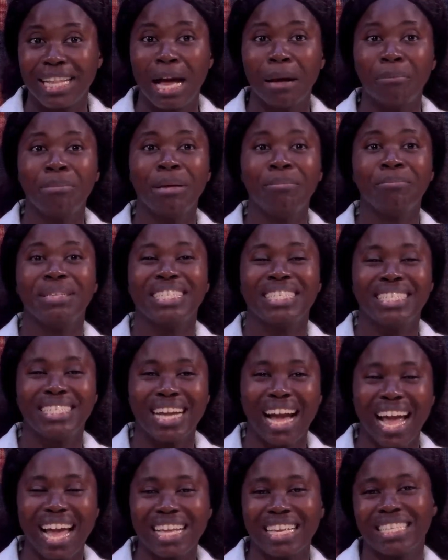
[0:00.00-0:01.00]
Their babies
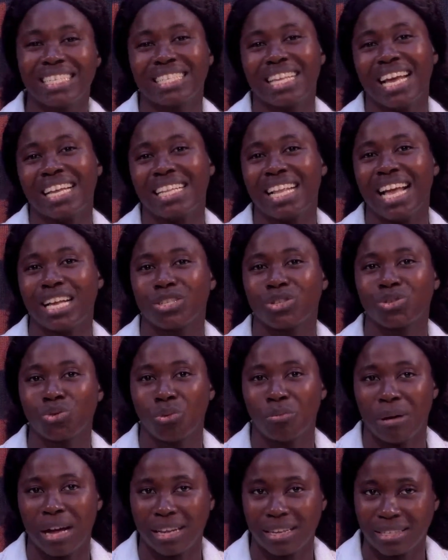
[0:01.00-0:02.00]
die inside their
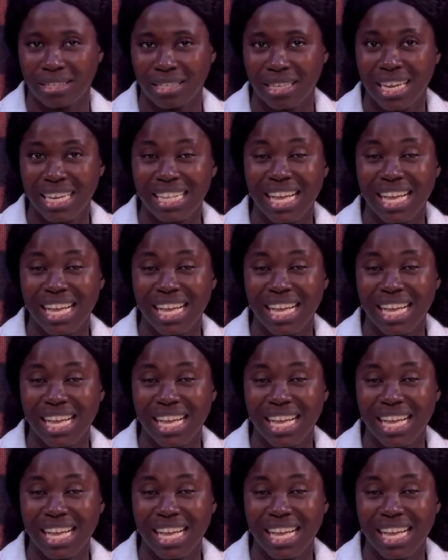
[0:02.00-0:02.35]
stomachs.